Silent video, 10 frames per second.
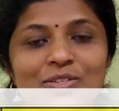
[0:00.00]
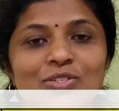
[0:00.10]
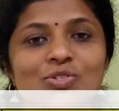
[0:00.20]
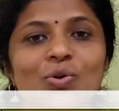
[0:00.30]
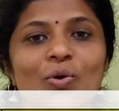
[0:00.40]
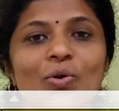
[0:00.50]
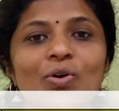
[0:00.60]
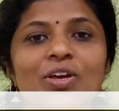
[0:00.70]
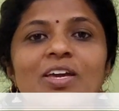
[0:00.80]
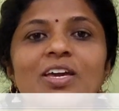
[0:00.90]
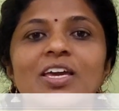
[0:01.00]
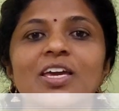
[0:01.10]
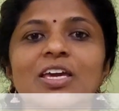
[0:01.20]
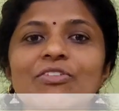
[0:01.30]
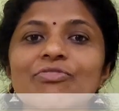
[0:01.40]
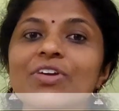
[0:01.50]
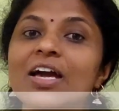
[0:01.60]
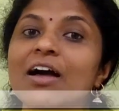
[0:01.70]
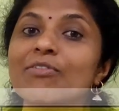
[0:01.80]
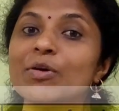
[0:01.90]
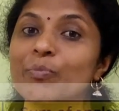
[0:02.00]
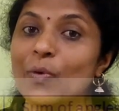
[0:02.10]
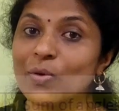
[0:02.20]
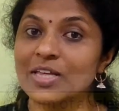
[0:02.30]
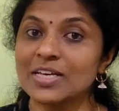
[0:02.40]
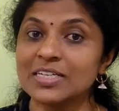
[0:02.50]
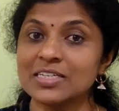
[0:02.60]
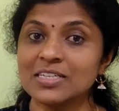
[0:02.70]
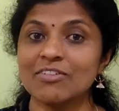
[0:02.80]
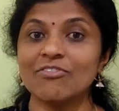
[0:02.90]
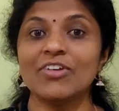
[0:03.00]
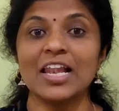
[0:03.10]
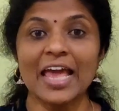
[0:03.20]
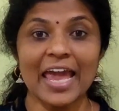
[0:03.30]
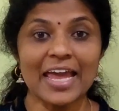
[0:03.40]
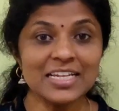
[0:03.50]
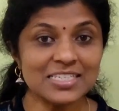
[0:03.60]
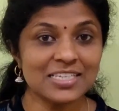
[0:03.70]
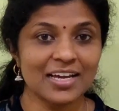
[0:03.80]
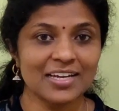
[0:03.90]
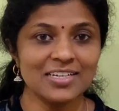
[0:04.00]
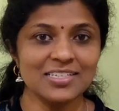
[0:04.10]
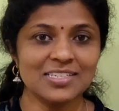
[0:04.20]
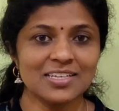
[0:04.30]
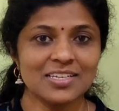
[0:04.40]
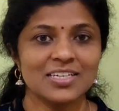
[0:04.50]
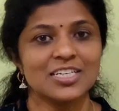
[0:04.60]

So, if we have a polygon with n sides,